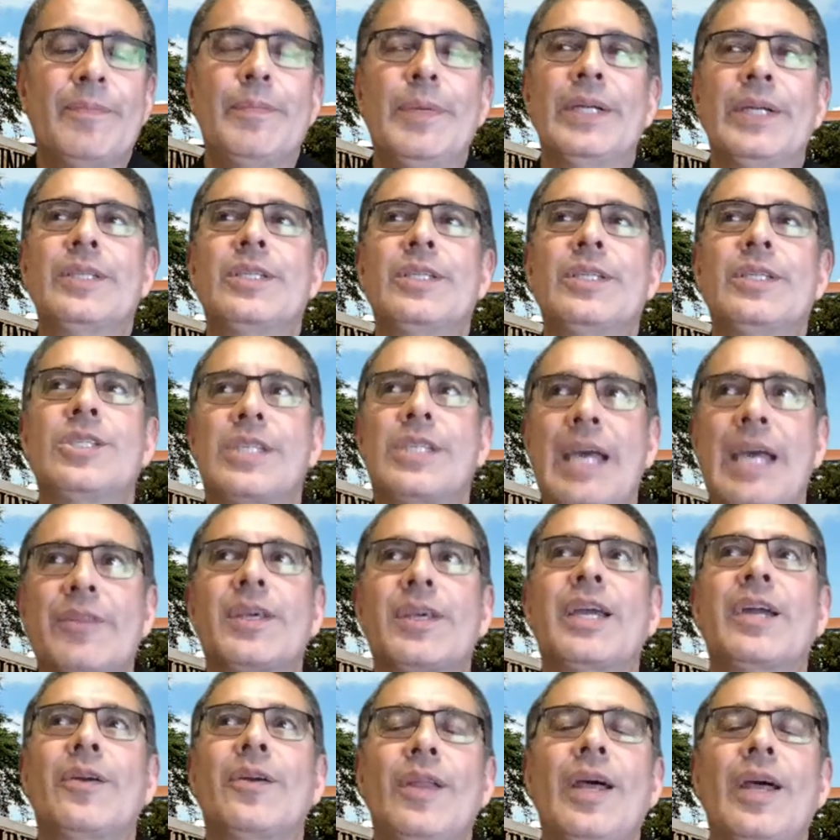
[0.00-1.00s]
But South
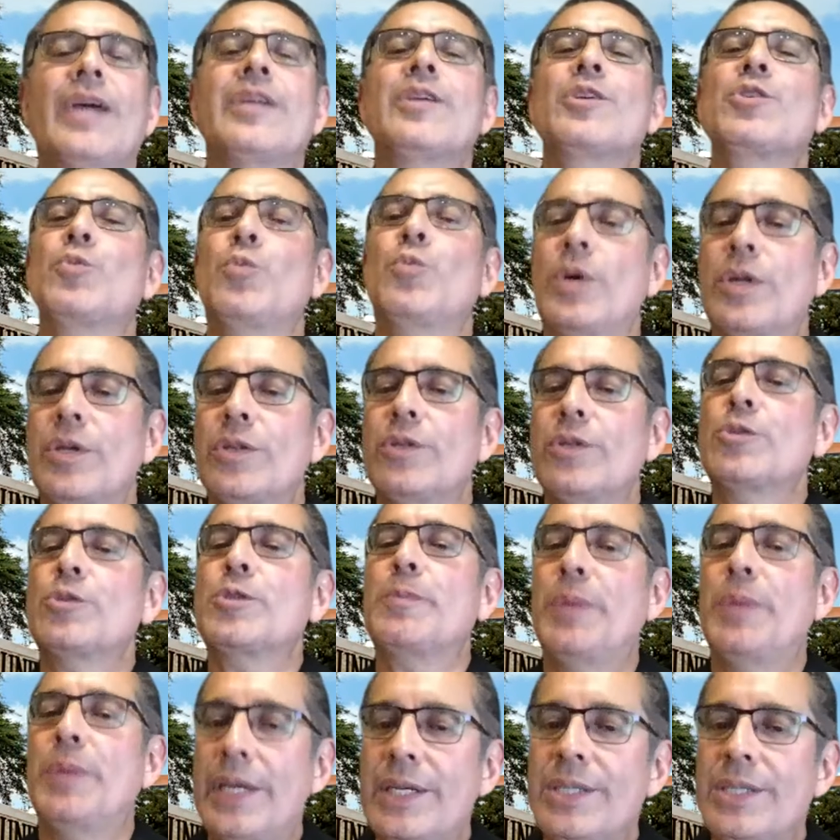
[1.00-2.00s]
Carolina is one of
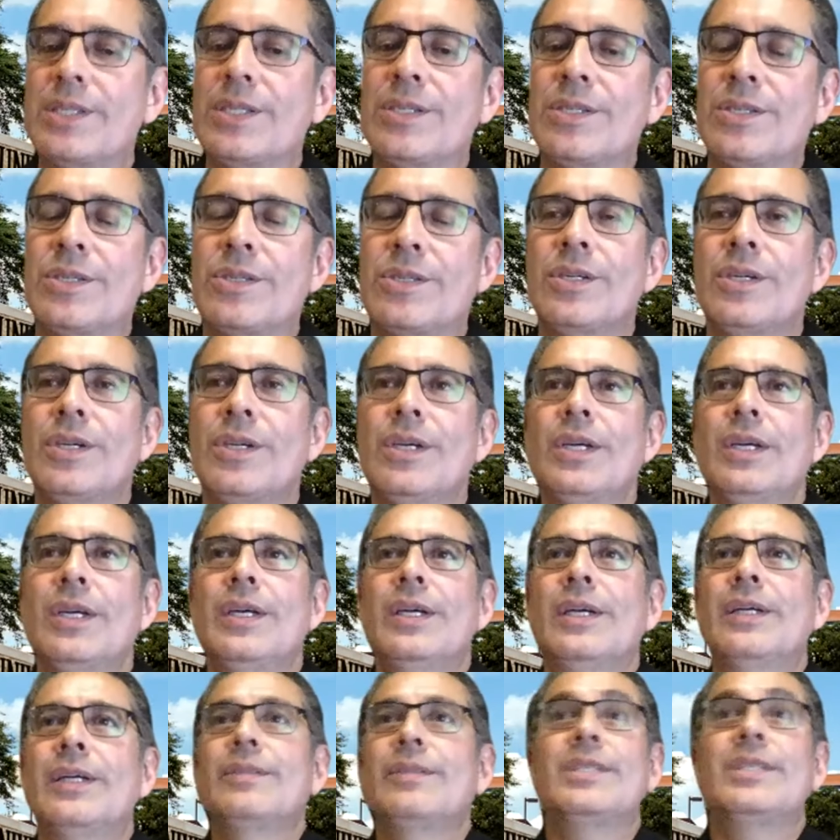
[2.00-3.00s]
those places
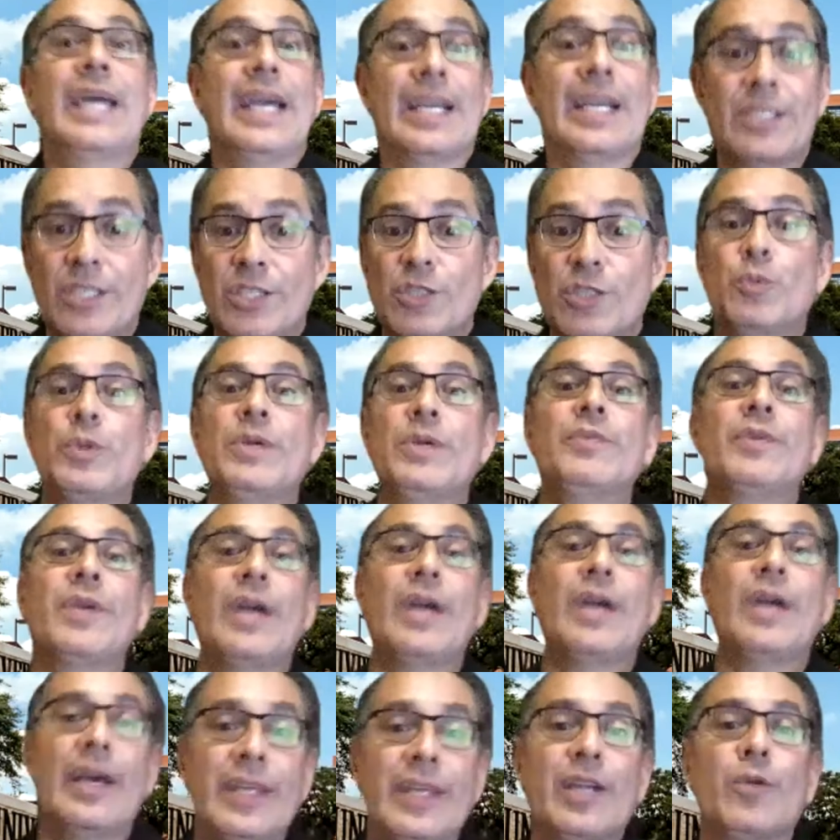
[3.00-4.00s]
Texas, we've
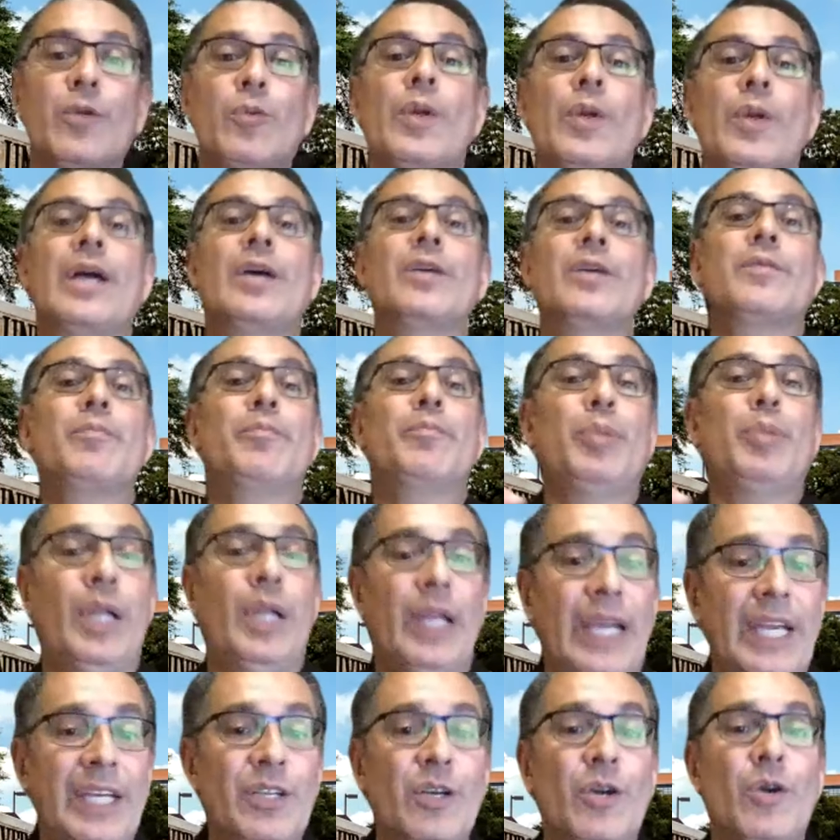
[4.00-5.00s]
got that around
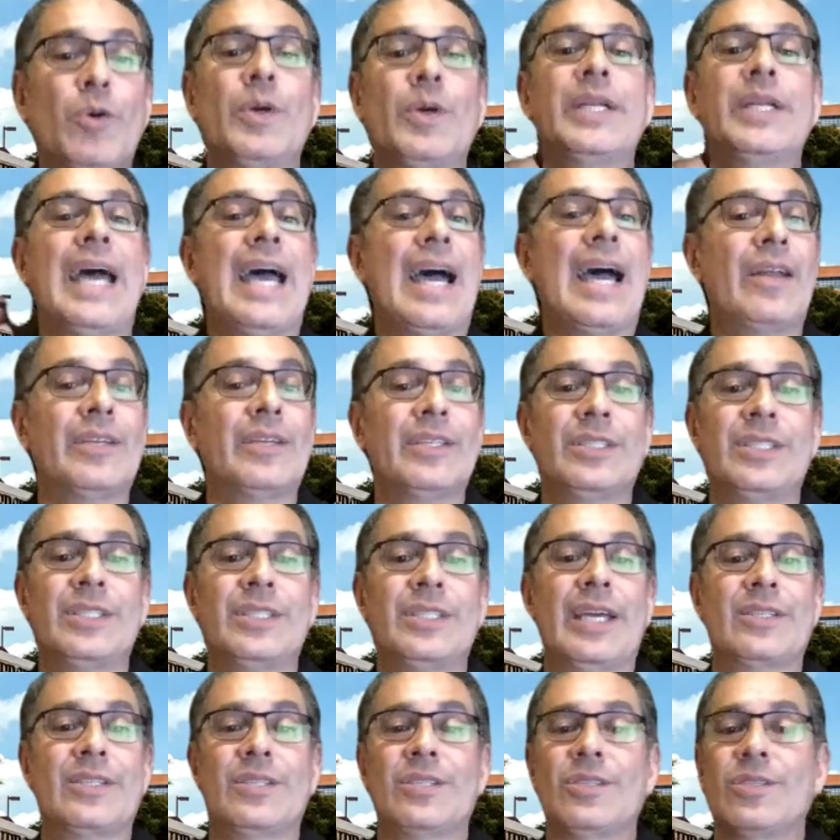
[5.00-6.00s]
Plano and Allen,
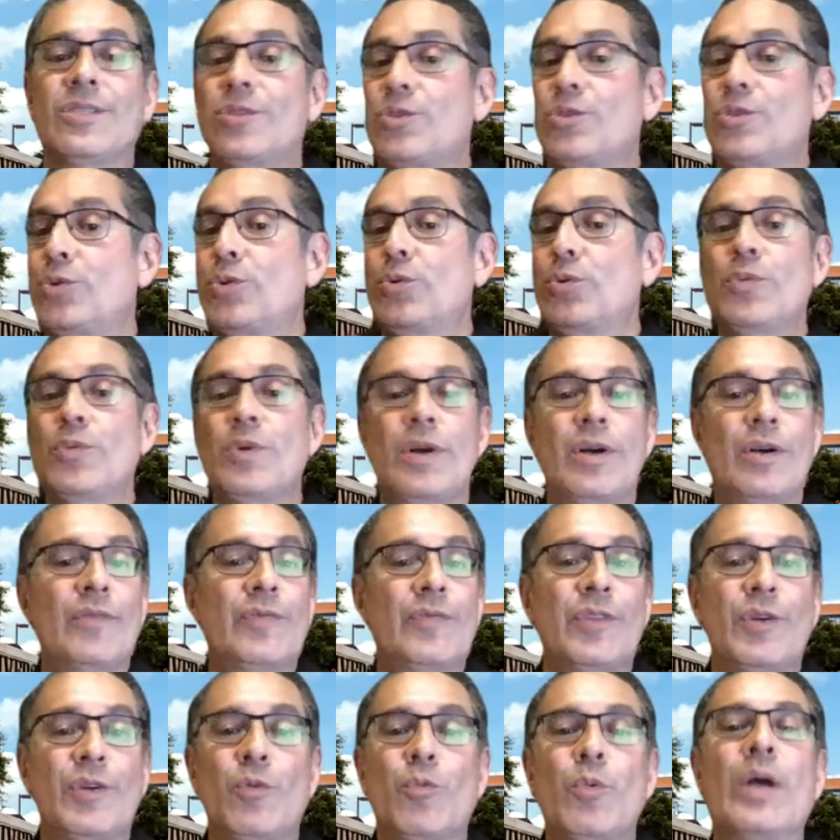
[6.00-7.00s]
Texas, two
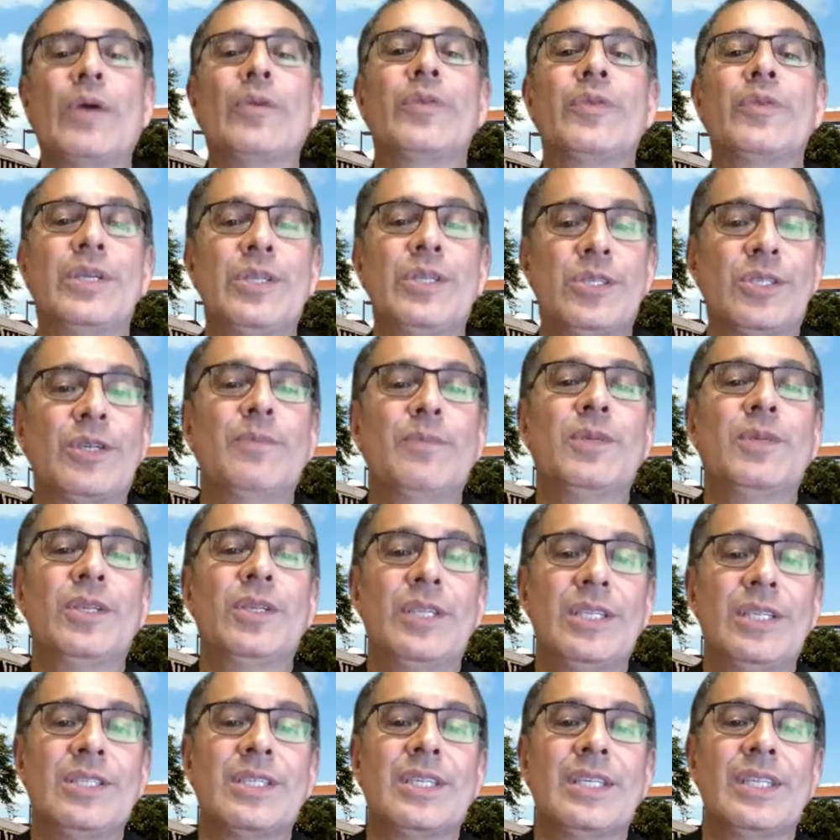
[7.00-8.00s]
of the wealthiest
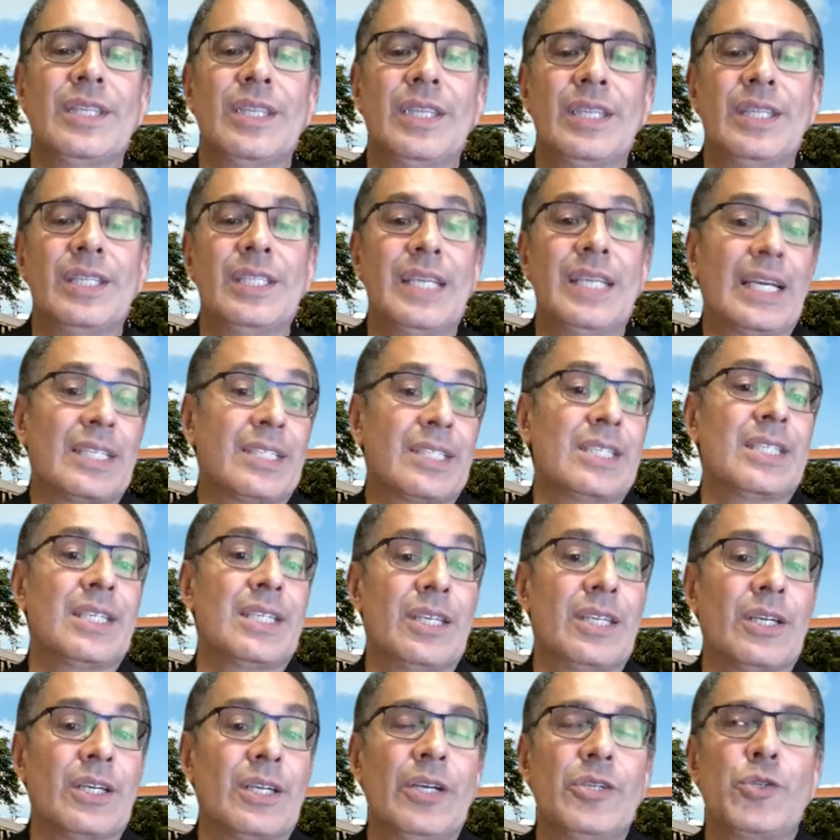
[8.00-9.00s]
communities in Texas in
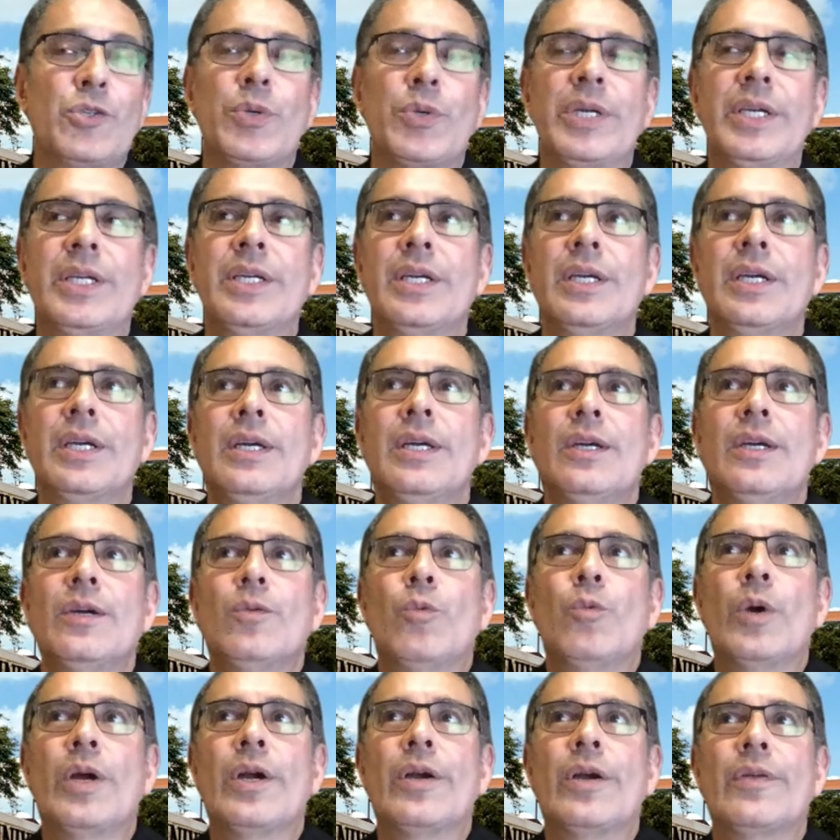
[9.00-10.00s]
the country
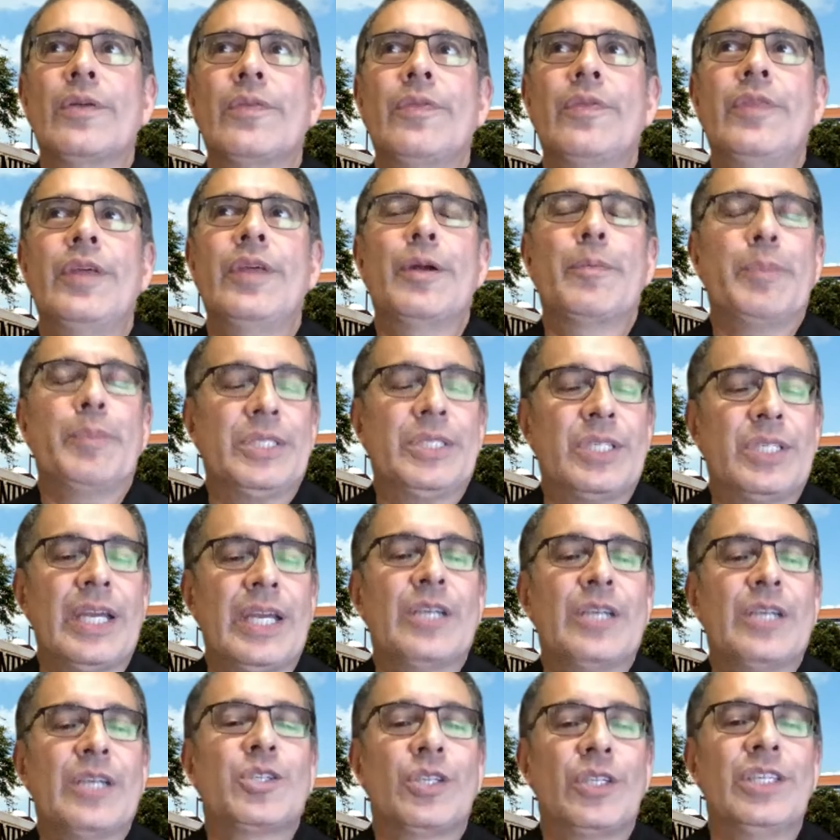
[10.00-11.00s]
where they're
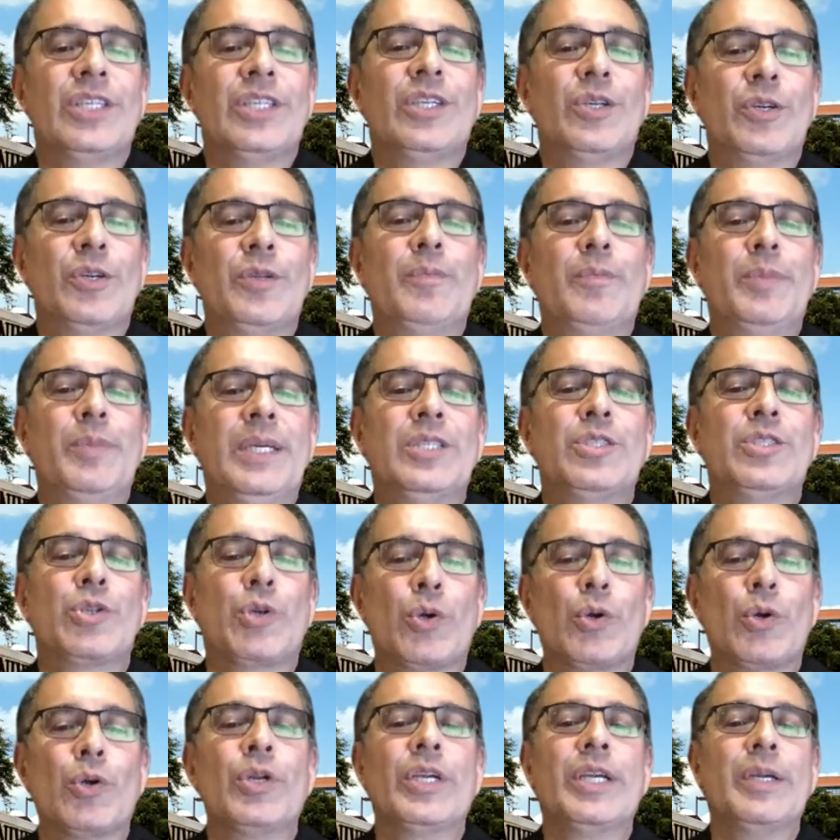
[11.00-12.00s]
potentially could be
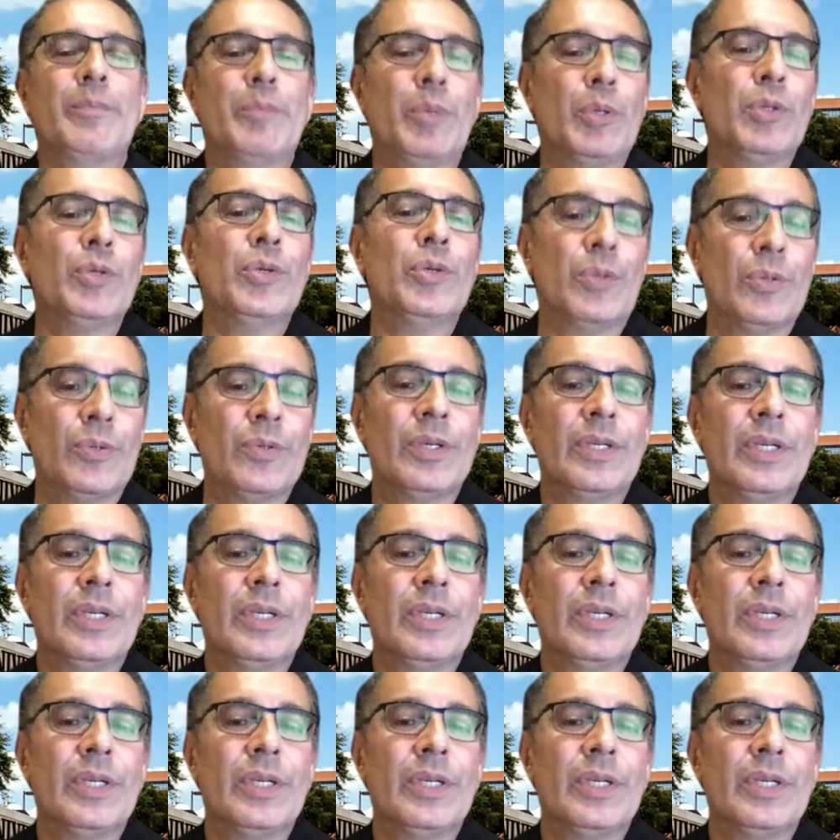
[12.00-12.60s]
turning blue.